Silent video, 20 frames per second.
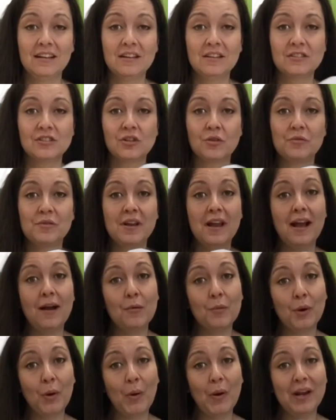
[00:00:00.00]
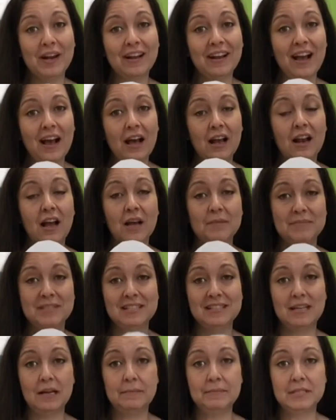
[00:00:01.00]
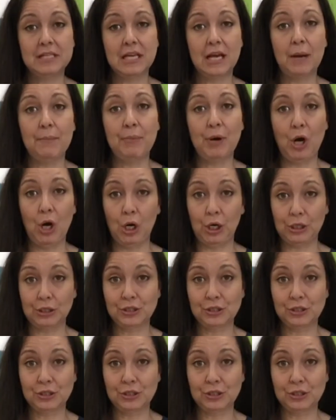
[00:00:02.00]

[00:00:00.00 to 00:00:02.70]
So now we're going to cut Humpty Dumpty apart.